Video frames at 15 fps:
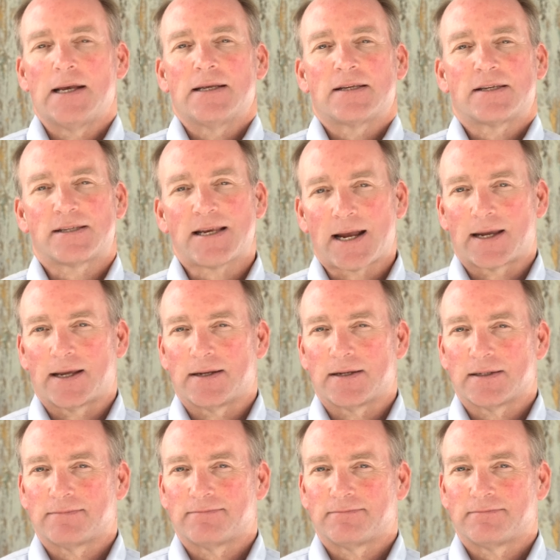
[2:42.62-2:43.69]

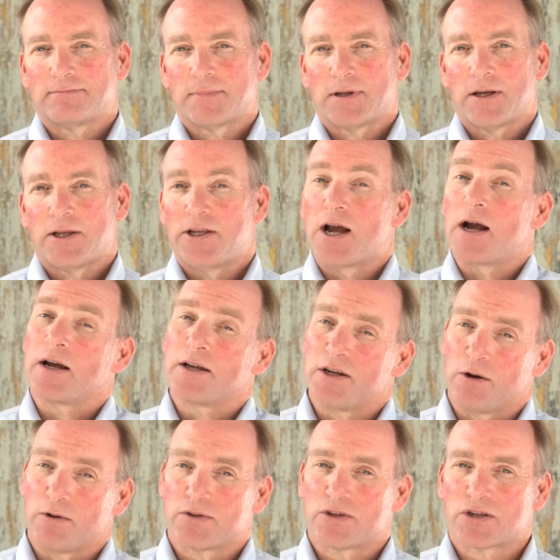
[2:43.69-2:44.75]
Second, young
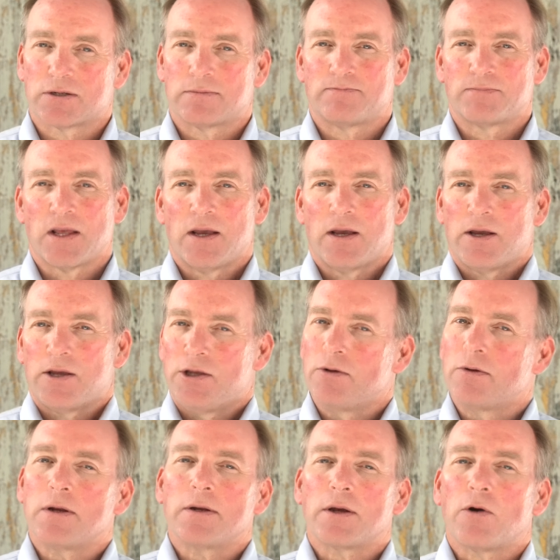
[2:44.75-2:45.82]
adults.
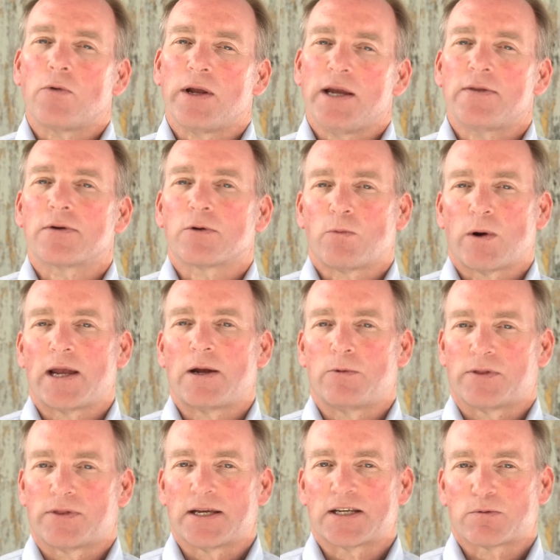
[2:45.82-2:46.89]
You can go either way
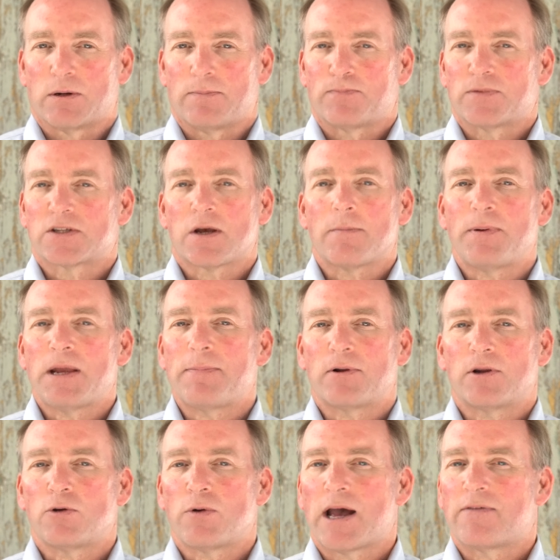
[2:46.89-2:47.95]
with this one. Some
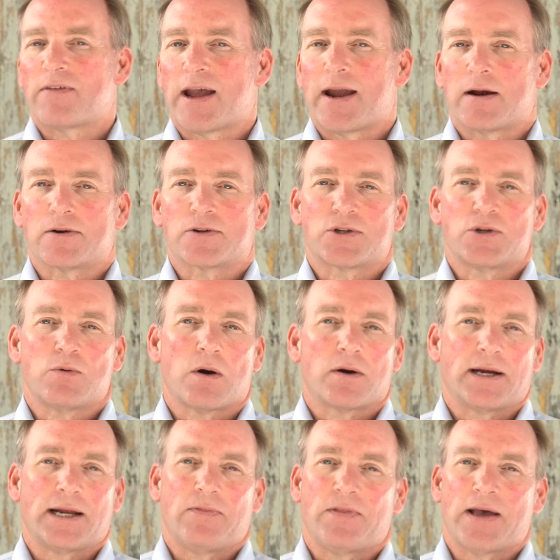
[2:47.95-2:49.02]
people who have heirs who
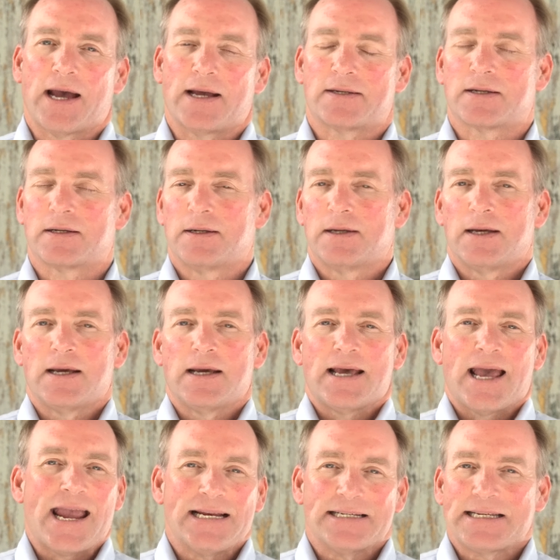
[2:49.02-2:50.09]
are in that
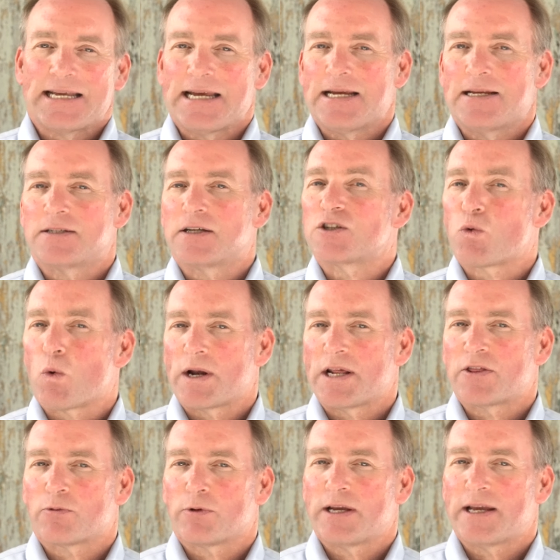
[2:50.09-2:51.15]
18 to
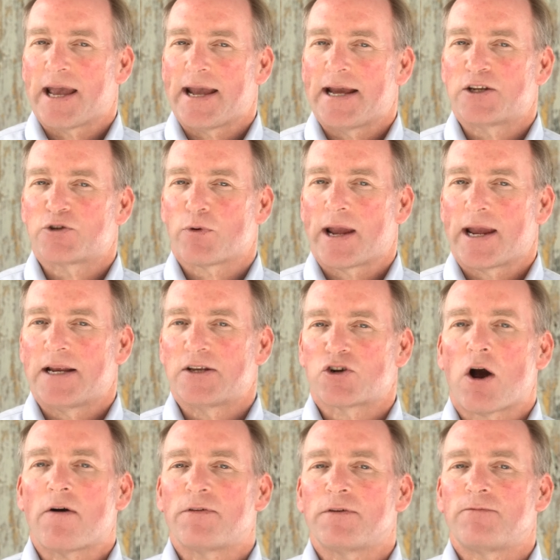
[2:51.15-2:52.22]
23 age range
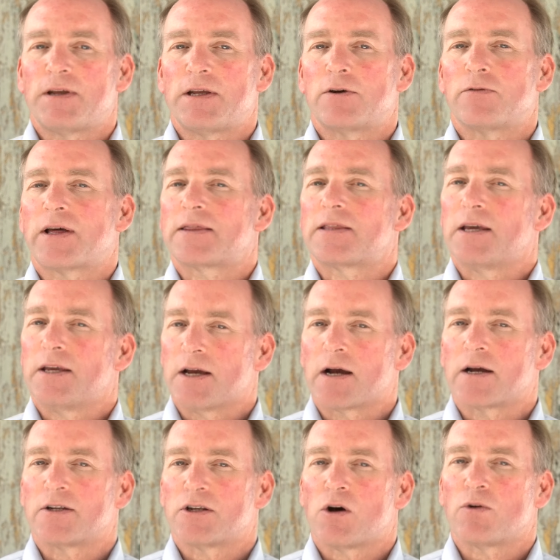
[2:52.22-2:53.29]
often feel that the
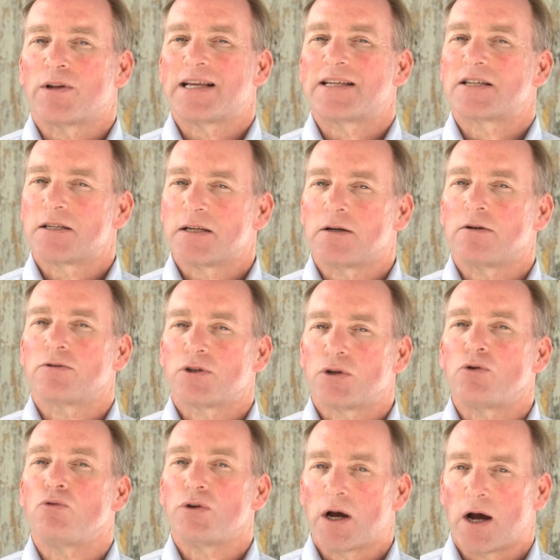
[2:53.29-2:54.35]
young adult is still
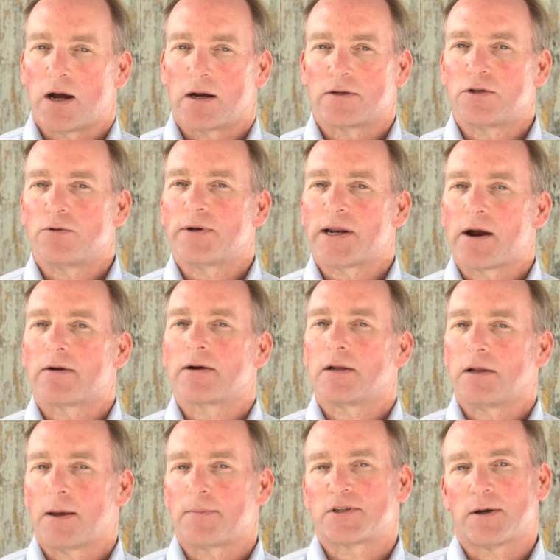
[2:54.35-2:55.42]
too young to inherit a
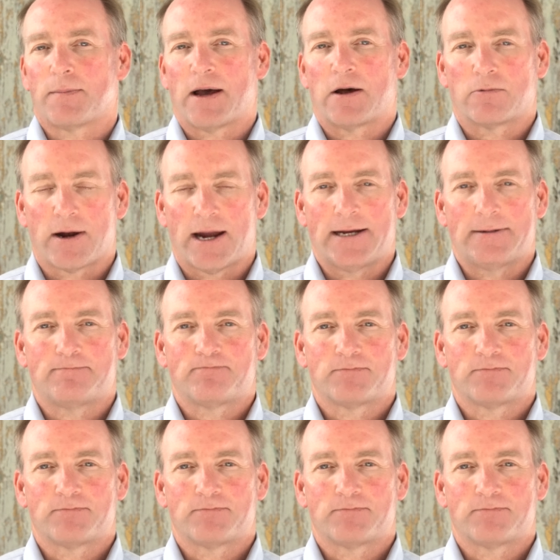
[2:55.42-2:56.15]
lump sum outright.